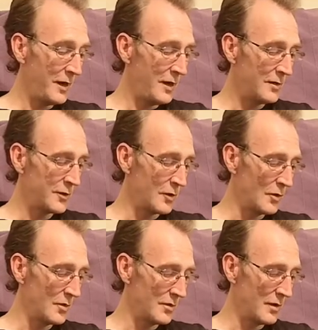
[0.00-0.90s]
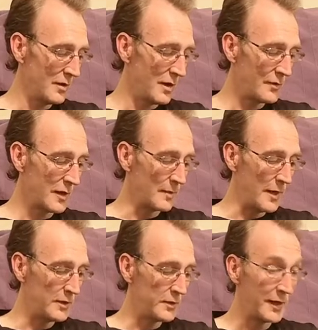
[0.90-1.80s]
Yeah, you know, I'd
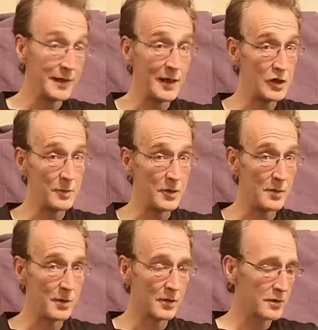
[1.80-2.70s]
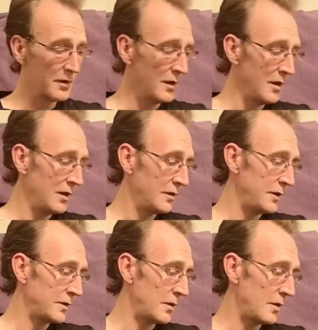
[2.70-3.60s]
recommend. You can get cheaper earplugs.
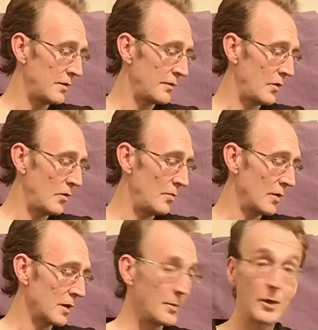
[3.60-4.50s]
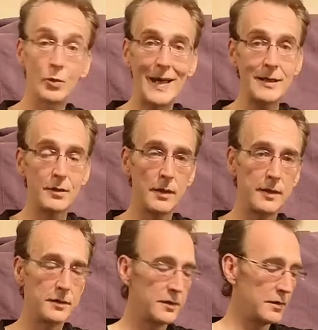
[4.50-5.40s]
These are from a company called
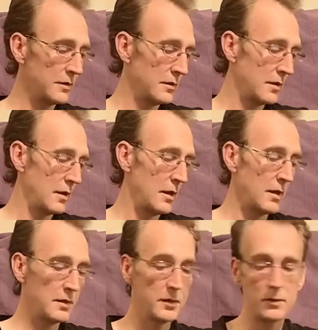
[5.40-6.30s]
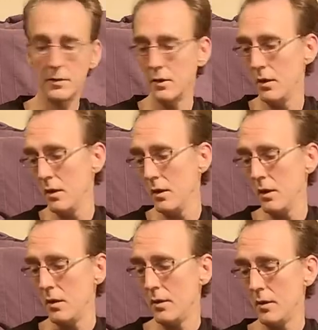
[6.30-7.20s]
Isolate, and
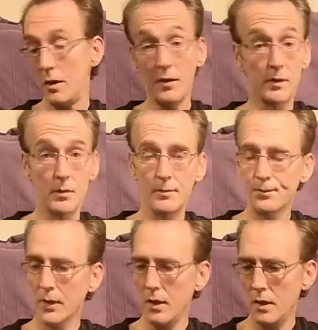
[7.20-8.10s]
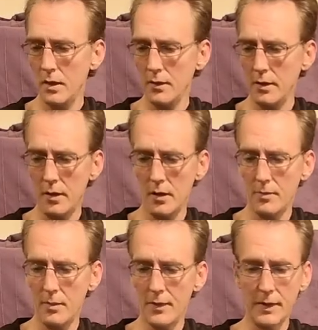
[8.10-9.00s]
I'll link them. They
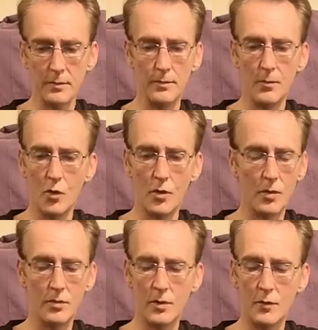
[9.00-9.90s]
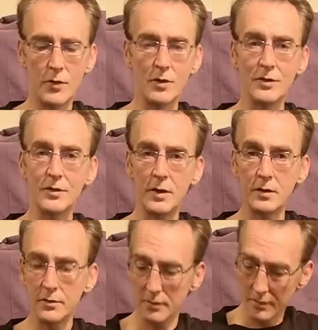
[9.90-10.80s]
are, I think, more originally
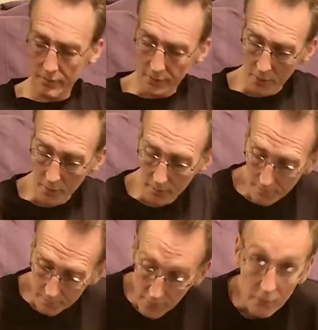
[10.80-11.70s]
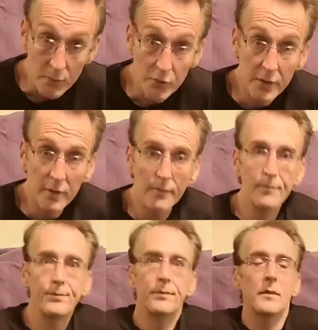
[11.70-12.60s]
designed for loud music,
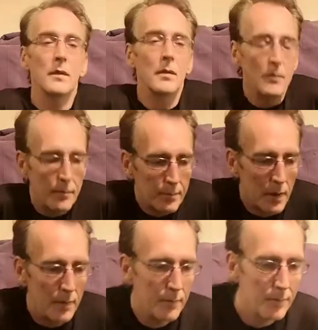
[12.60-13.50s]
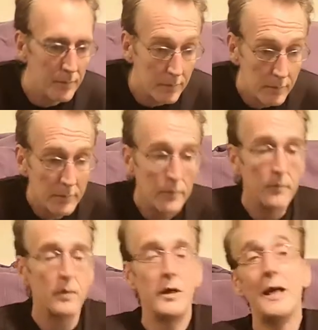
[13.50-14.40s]
but
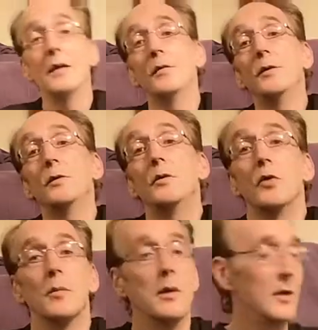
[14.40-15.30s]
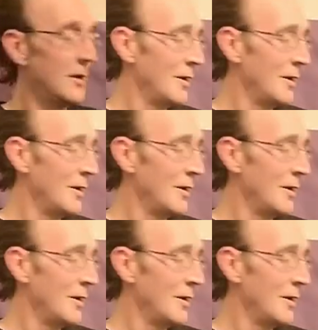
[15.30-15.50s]
yeah, they do the job.